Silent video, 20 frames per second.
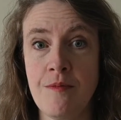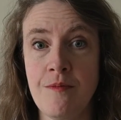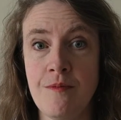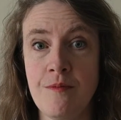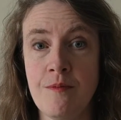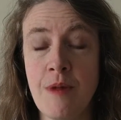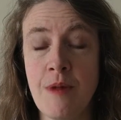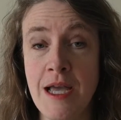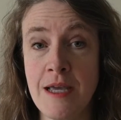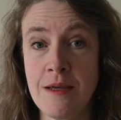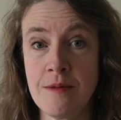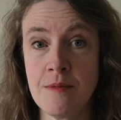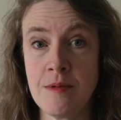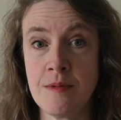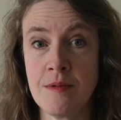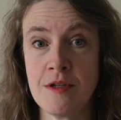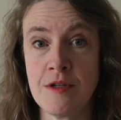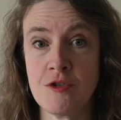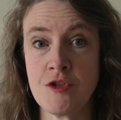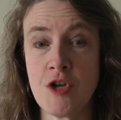my
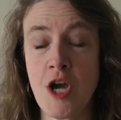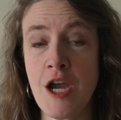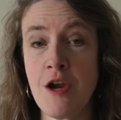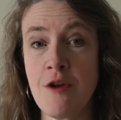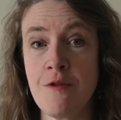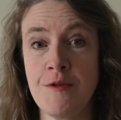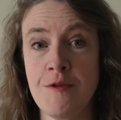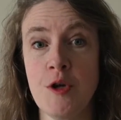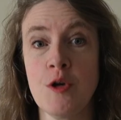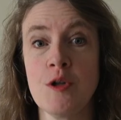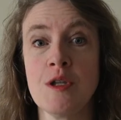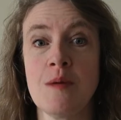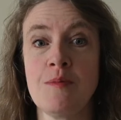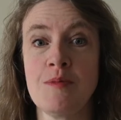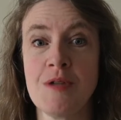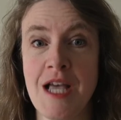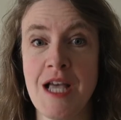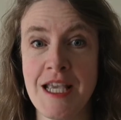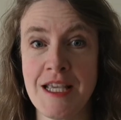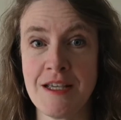entire viola
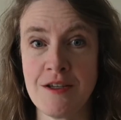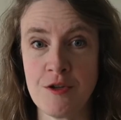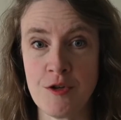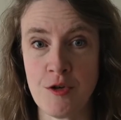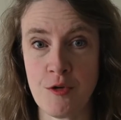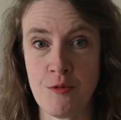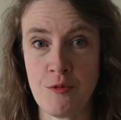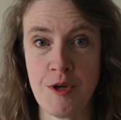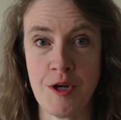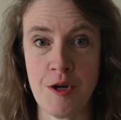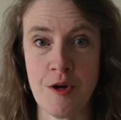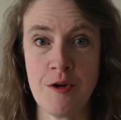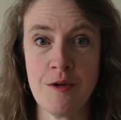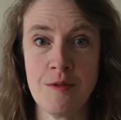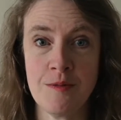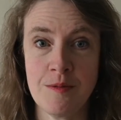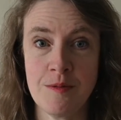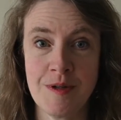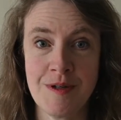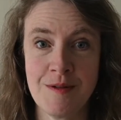playing career,
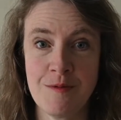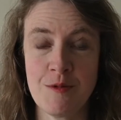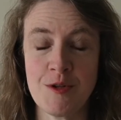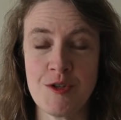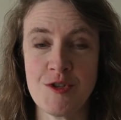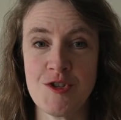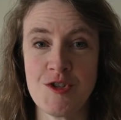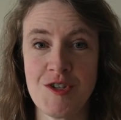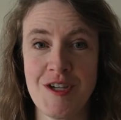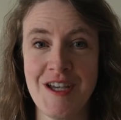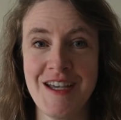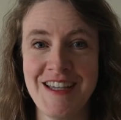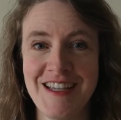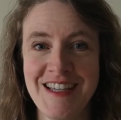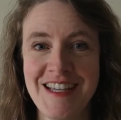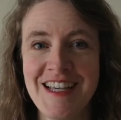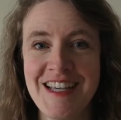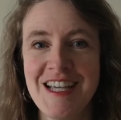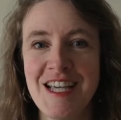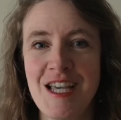which
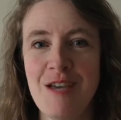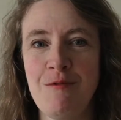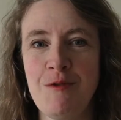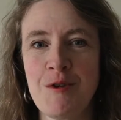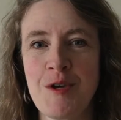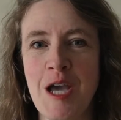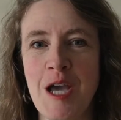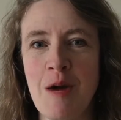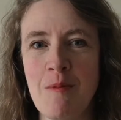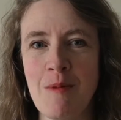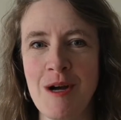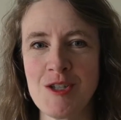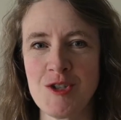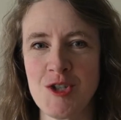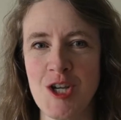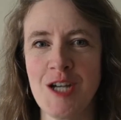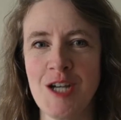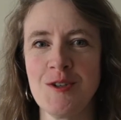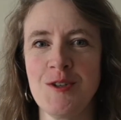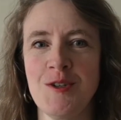if you count my
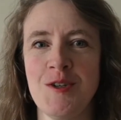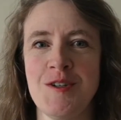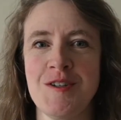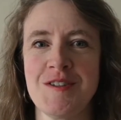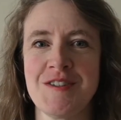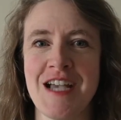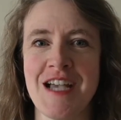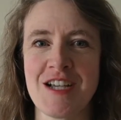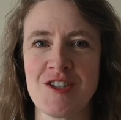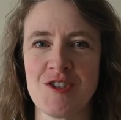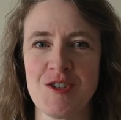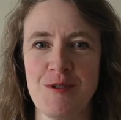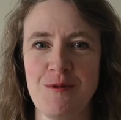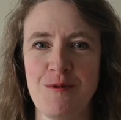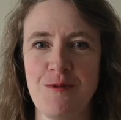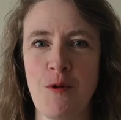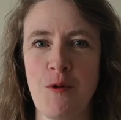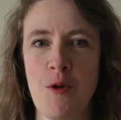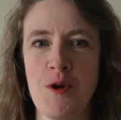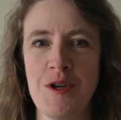childhood is actually
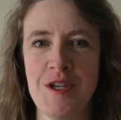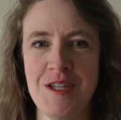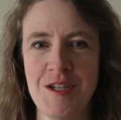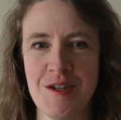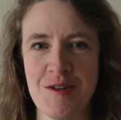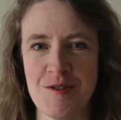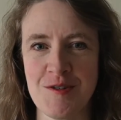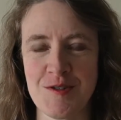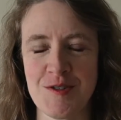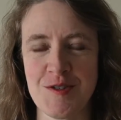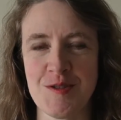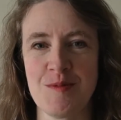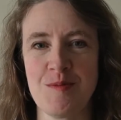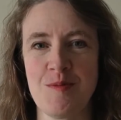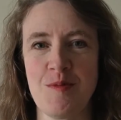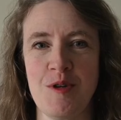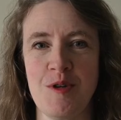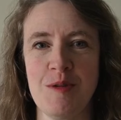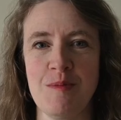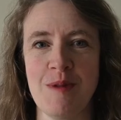40 years,
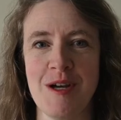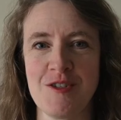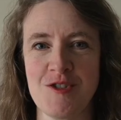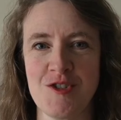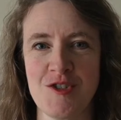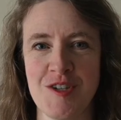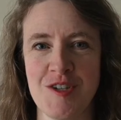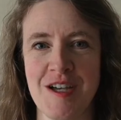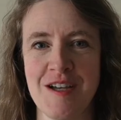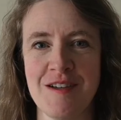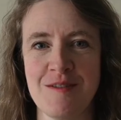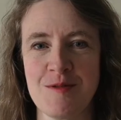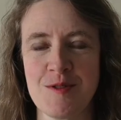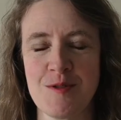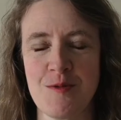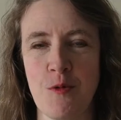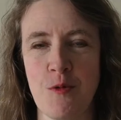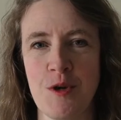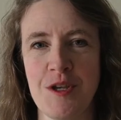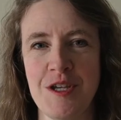pretty much, it was
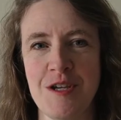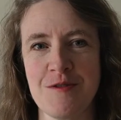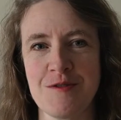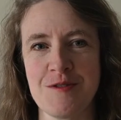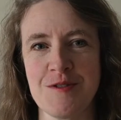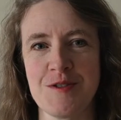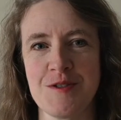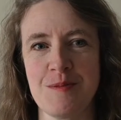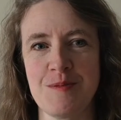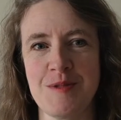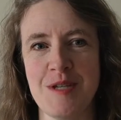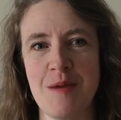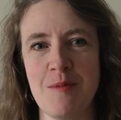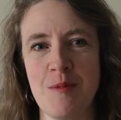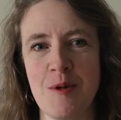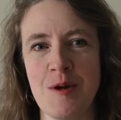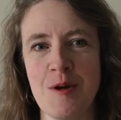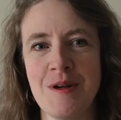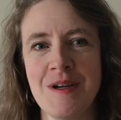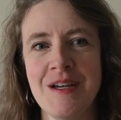40 years in
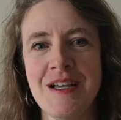September,